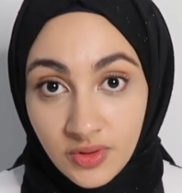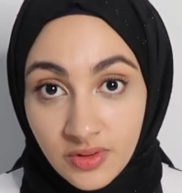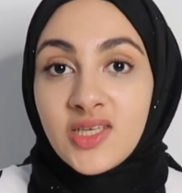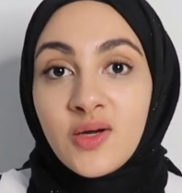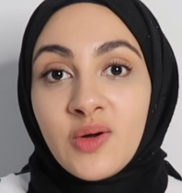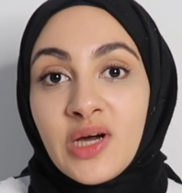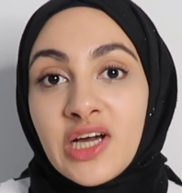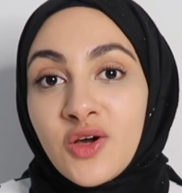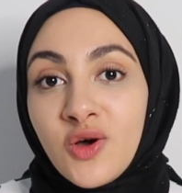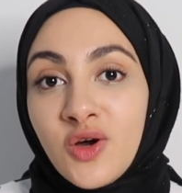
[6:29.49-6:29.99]

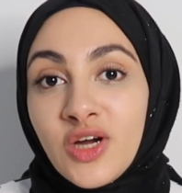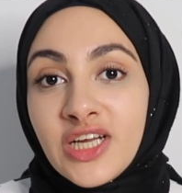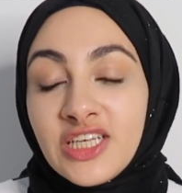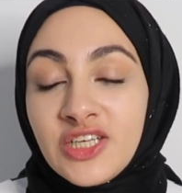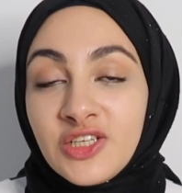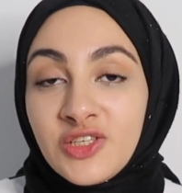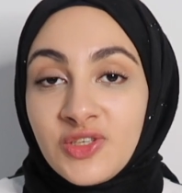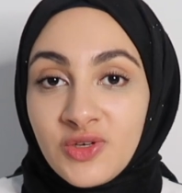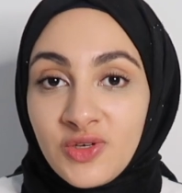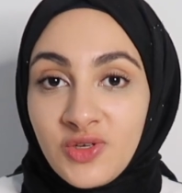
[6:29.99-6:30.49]
So
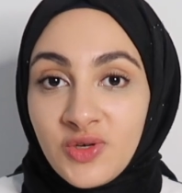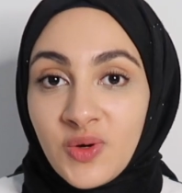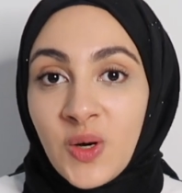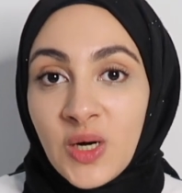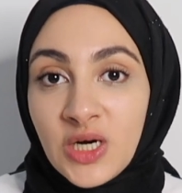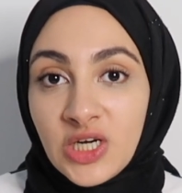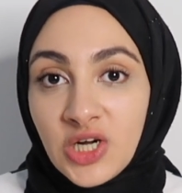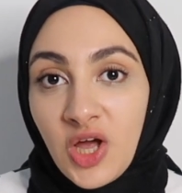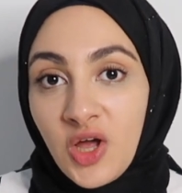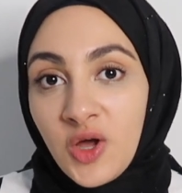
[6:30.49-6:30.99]
according to
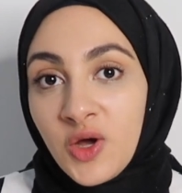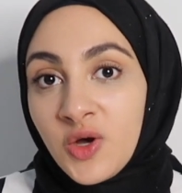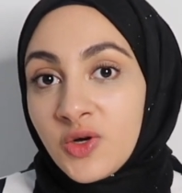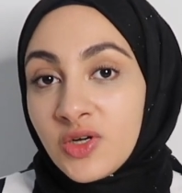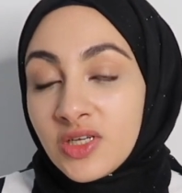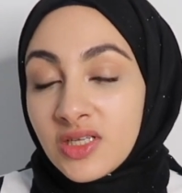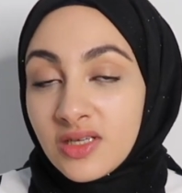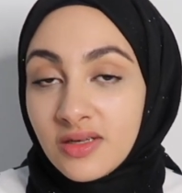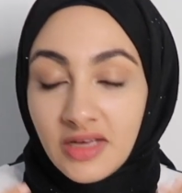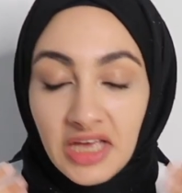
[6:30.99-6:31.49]
your
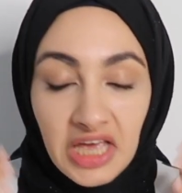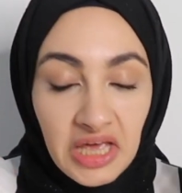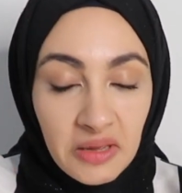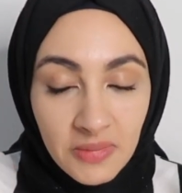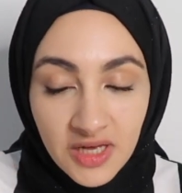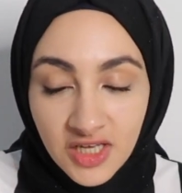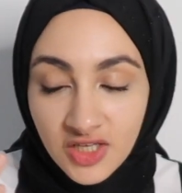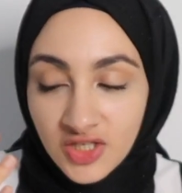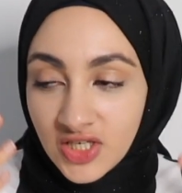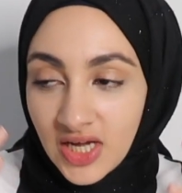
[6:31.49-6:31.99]
own
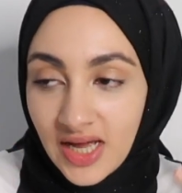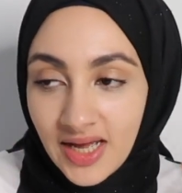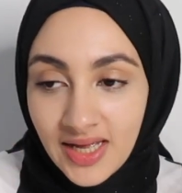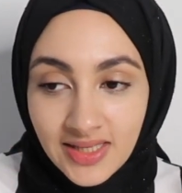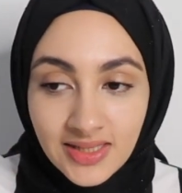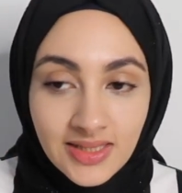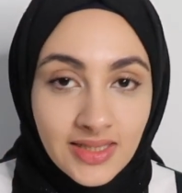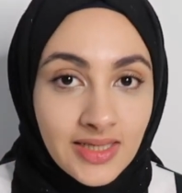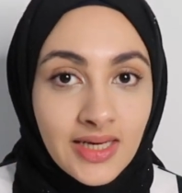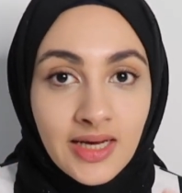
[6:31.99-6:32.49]
image,
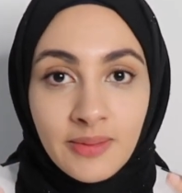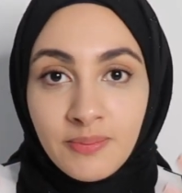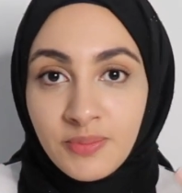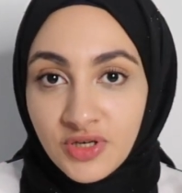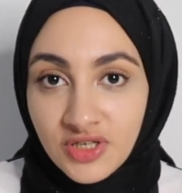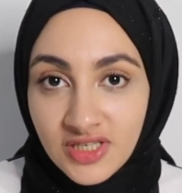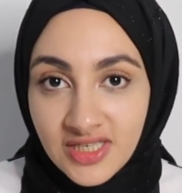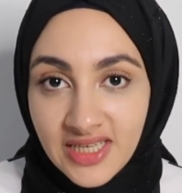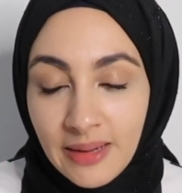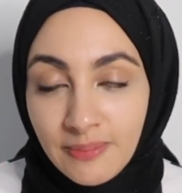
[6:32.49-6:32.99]
idea,
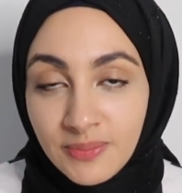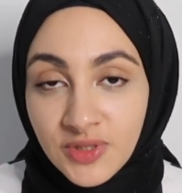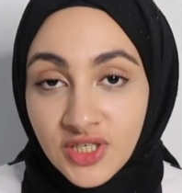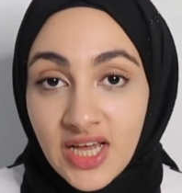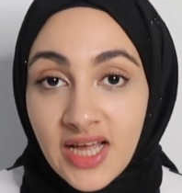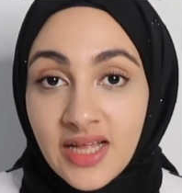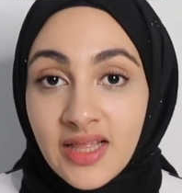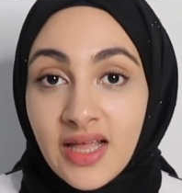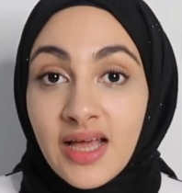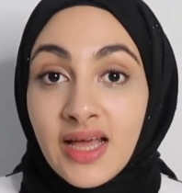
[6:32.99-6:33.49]

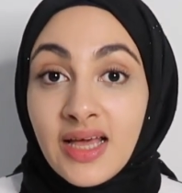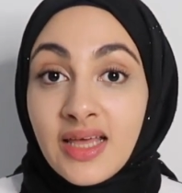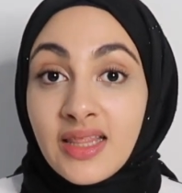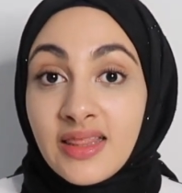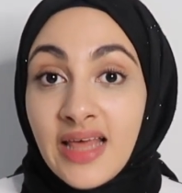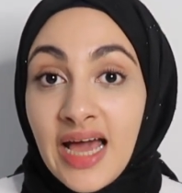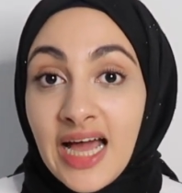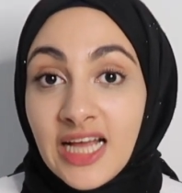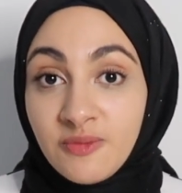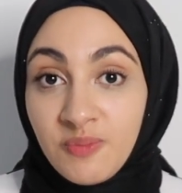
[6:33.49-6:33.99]
perception,
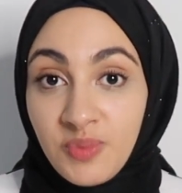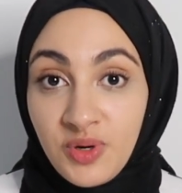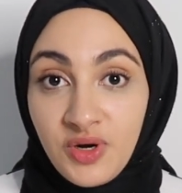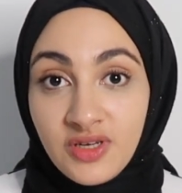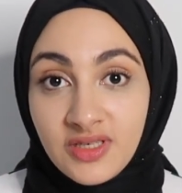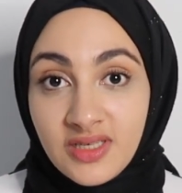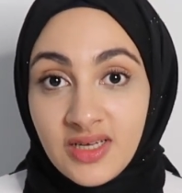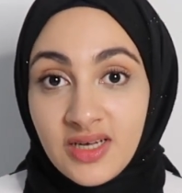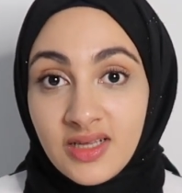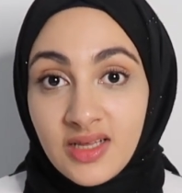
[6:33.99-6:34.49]
that
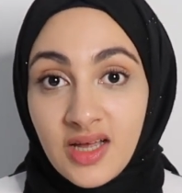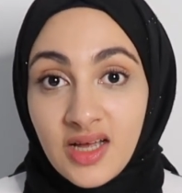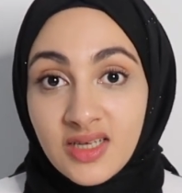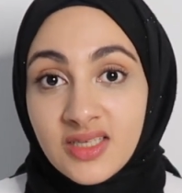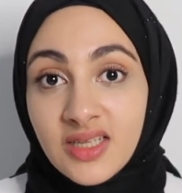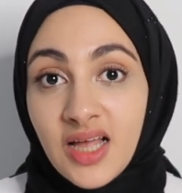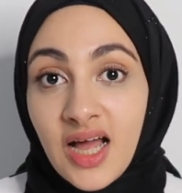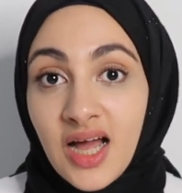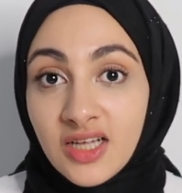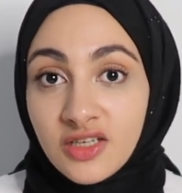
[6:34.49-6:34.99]
person does
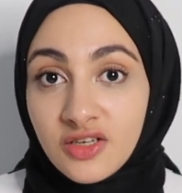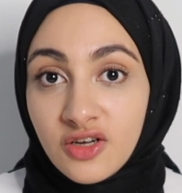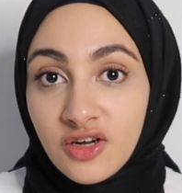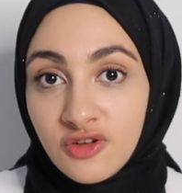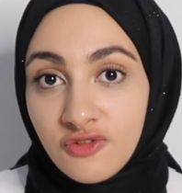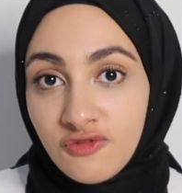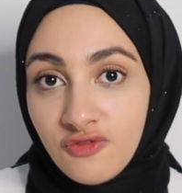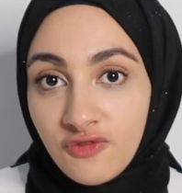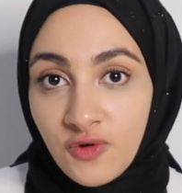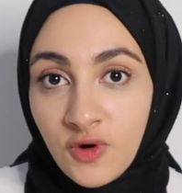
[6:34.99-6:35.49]
not
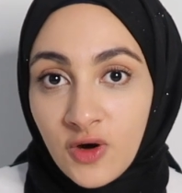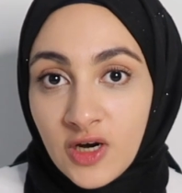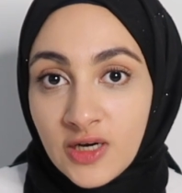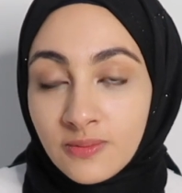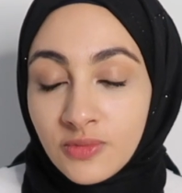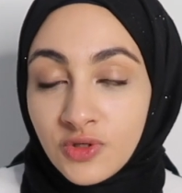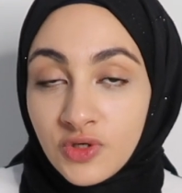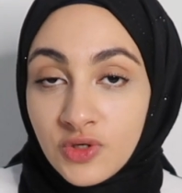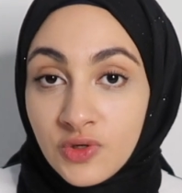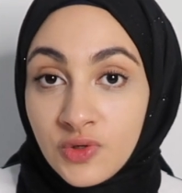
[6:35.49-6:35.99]

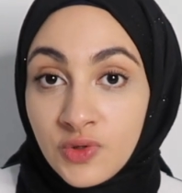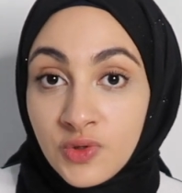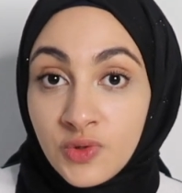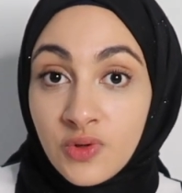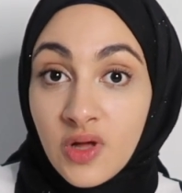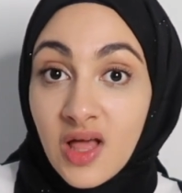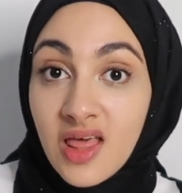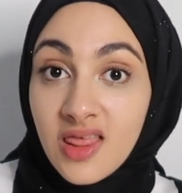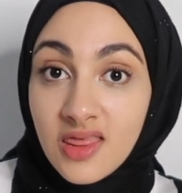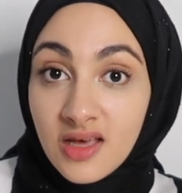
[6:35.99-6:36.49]
conform
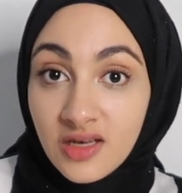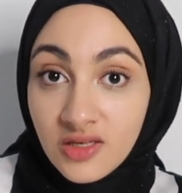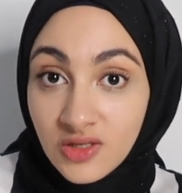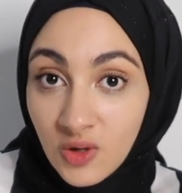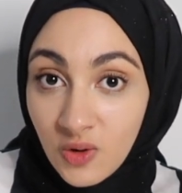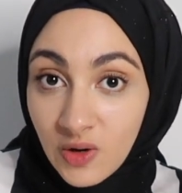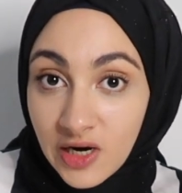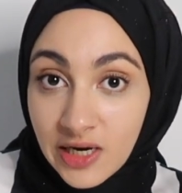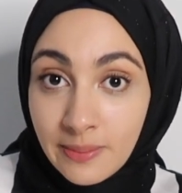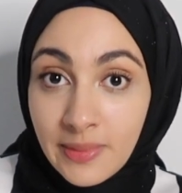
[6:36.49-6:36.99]
to the
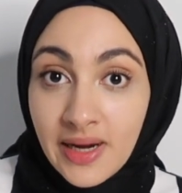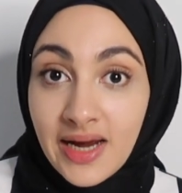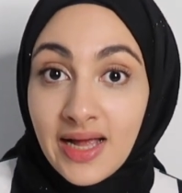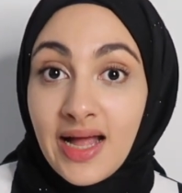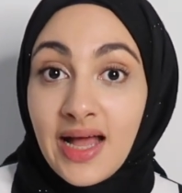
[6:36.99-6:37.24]
norm.